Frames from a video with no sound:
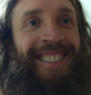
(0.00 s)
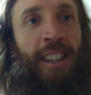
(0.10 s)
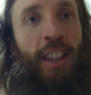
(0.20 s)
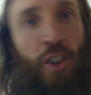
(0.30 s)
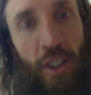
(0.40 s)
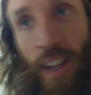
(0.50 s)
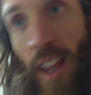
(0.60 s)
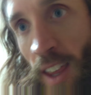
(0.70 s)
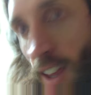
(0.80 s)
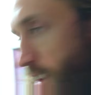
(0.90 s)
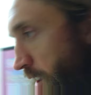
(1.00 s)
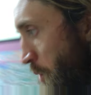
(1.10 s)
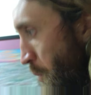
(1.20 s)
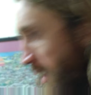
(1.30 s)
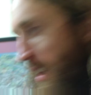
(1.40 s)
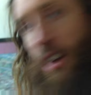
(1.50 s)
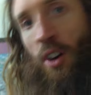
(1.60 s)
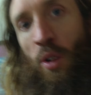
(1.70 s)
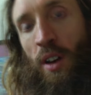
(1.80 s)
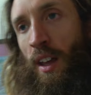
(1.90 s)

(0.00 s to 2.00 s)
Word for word: the other day, like a week ago.